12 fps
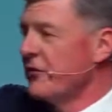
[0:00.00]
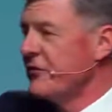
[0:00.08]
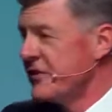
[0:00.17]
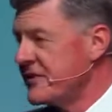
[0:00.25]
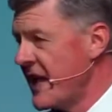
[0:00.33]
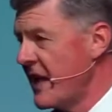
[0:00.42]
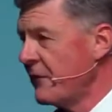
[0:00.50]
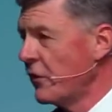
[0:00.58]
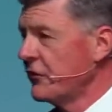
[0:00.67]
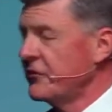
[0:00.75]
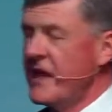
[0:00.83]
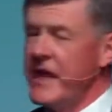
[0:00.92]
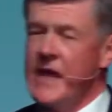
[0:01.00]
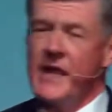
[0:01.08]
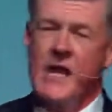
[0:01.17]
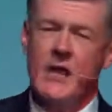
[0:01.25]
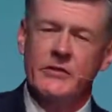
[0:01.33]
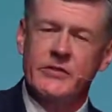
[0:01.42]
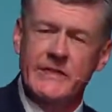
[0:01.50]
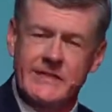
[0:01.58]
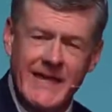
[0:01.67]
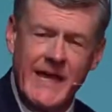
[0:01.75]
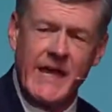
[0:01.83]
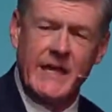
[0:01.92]
is the devil's day.
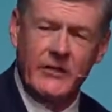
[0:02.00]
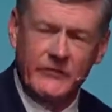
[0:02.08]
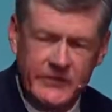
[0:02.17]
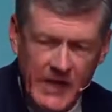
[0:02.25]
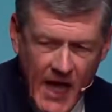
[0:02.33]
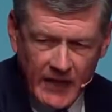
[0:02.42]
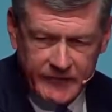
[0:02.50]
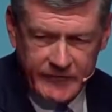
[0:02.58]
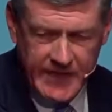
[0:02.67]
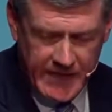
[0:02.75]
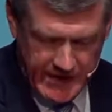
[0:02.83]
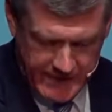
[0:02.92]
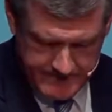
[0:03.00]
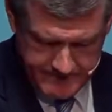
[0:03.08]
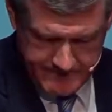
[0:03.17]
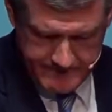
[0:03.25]
Today is God's day.